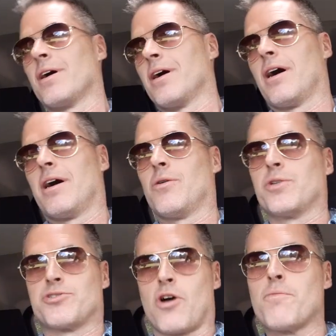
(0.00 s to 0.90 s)
Uh,
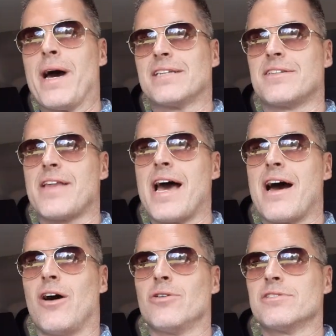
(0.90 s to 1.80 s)
we drove back to the
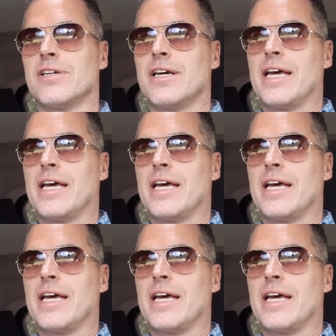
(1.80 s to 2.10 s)
house,